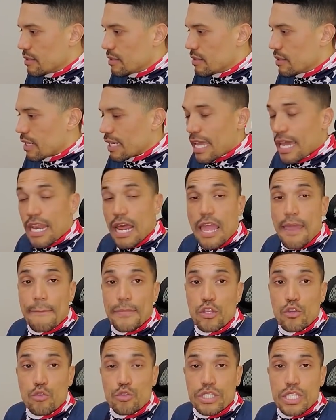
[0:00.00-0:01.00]
Again, I am
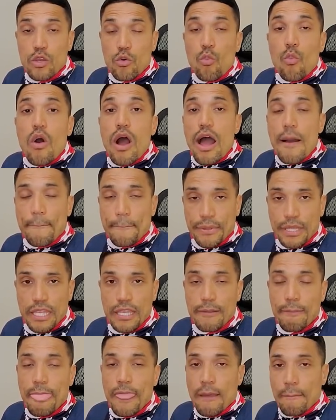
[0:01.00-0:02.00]
using
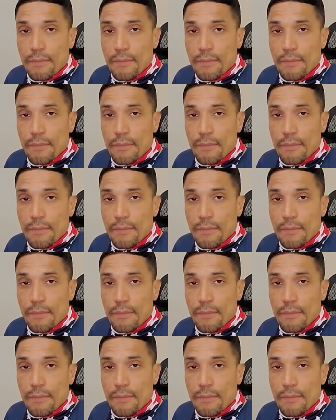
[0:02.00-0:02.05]
Womply